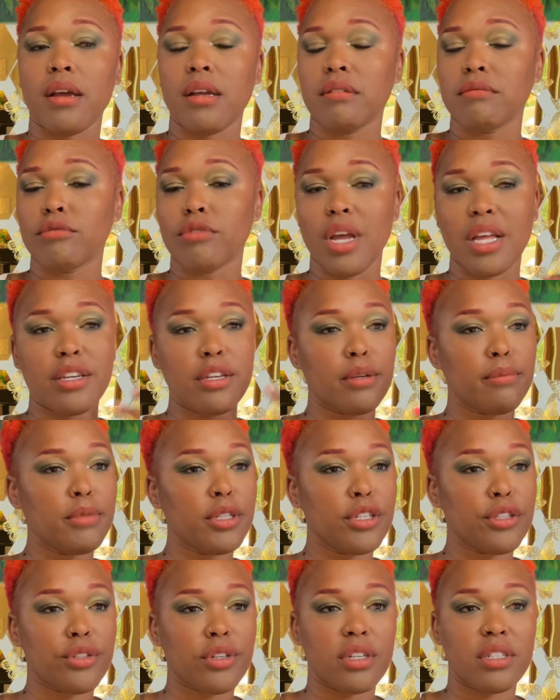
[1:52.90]

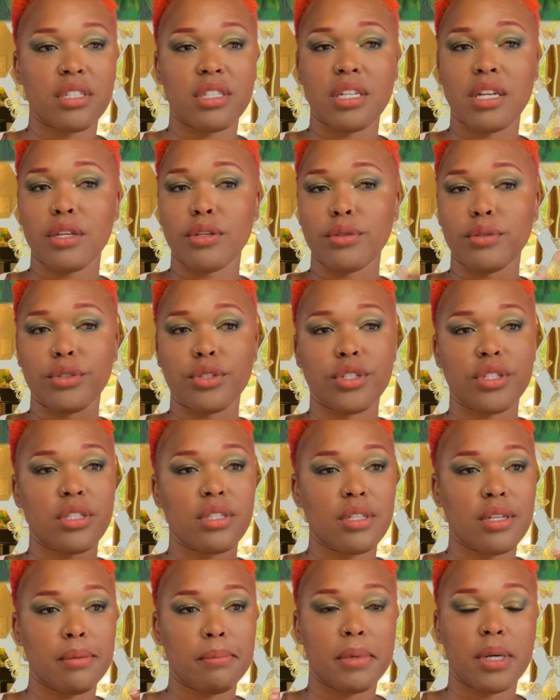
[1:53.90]
Randomly throughout the day, you'll just
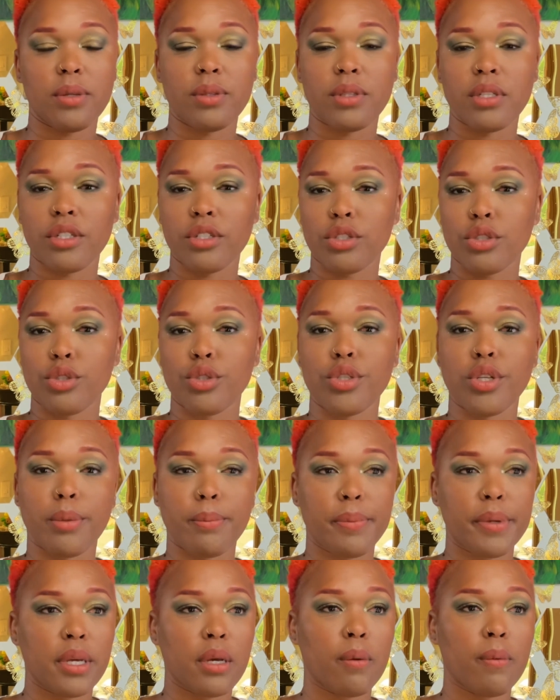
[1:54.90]
see him out there just
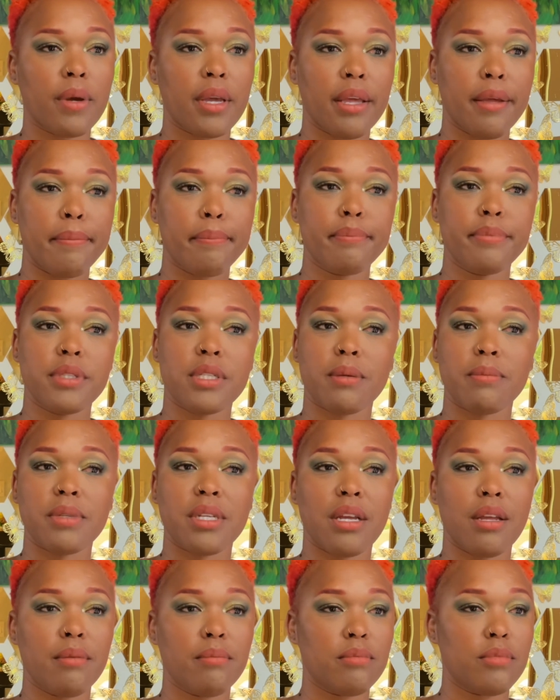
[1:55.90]
jumping away.
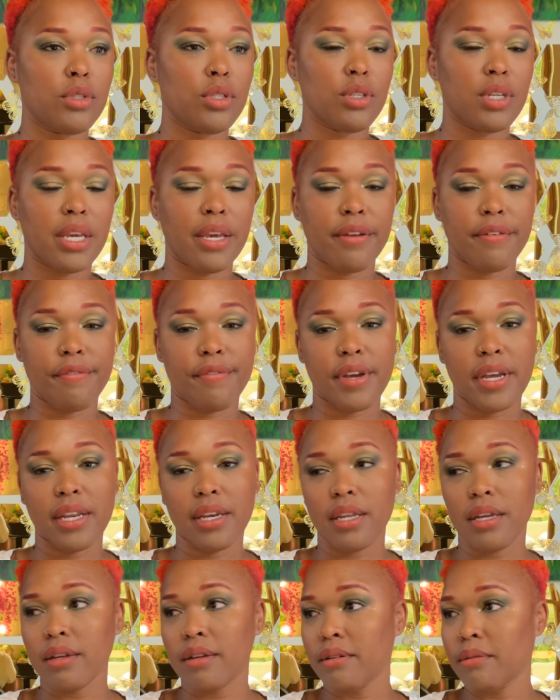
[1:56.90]
Sometimes you can't find
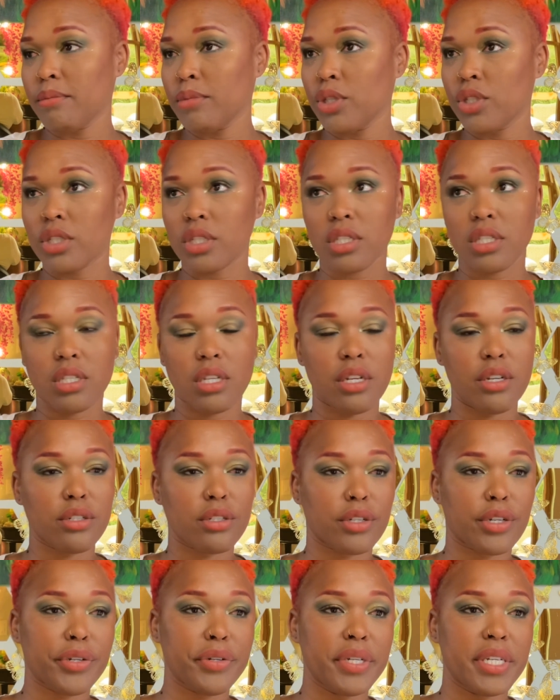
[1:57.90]
him, you just hear the
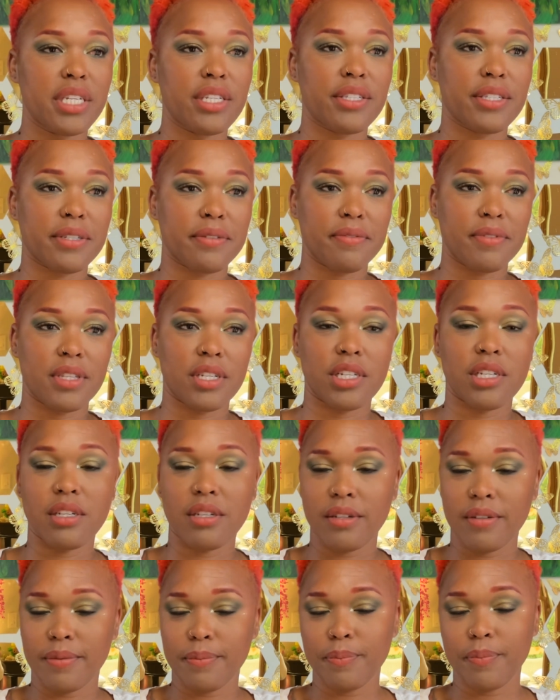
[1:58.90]
creaks of
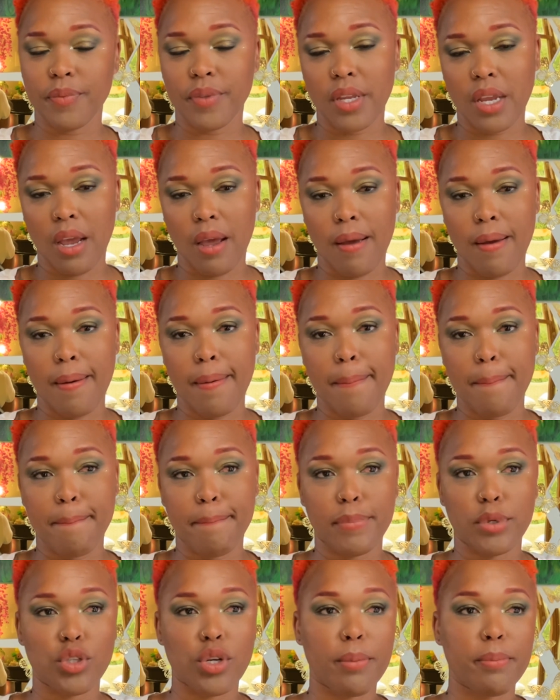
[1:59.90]
the
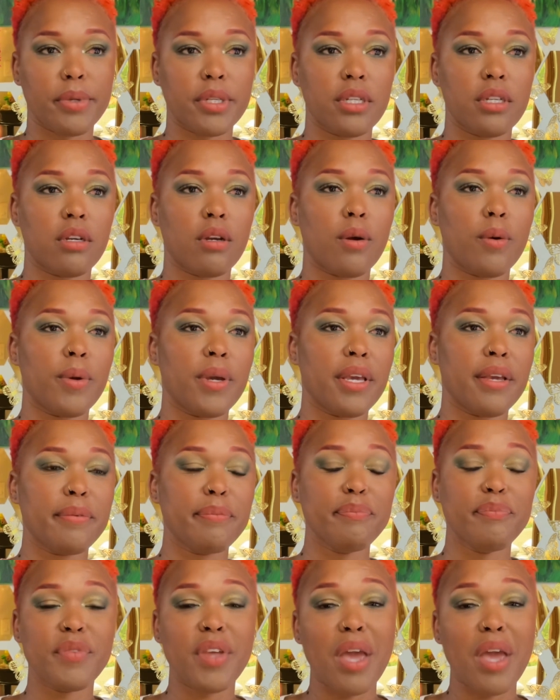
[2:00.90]
trampoline going.